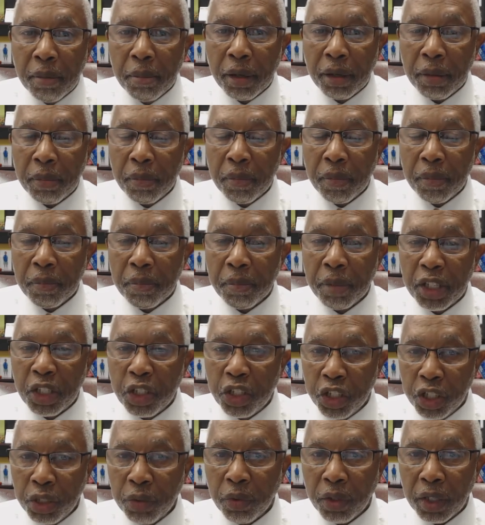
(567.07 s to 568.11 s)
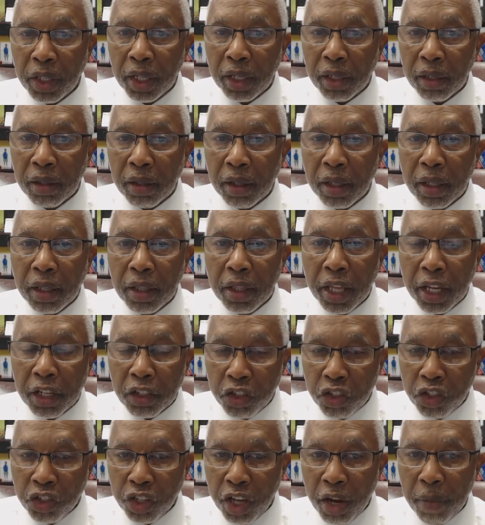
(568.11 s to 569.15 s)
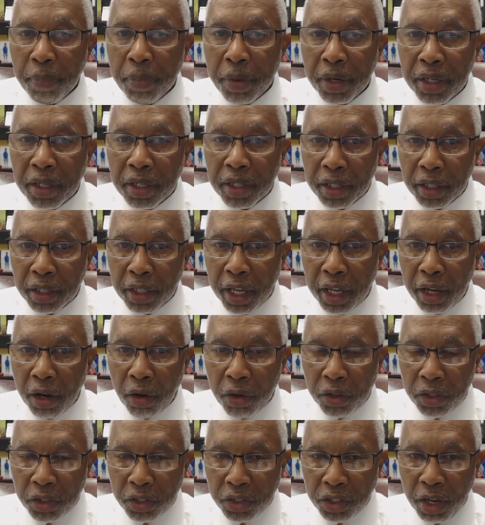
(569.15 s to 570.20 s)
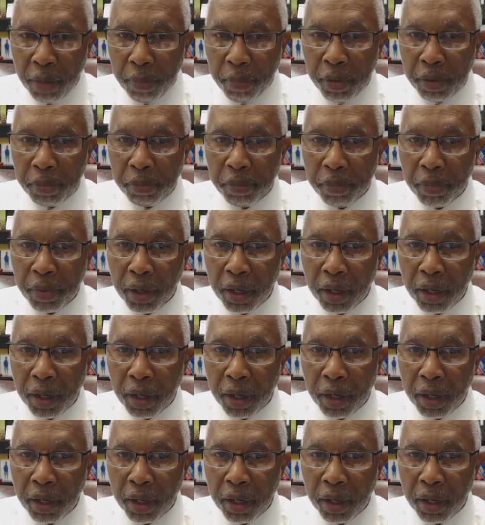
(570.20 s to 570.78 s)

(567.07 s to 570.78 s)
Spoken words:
but generally they are separate. They are separate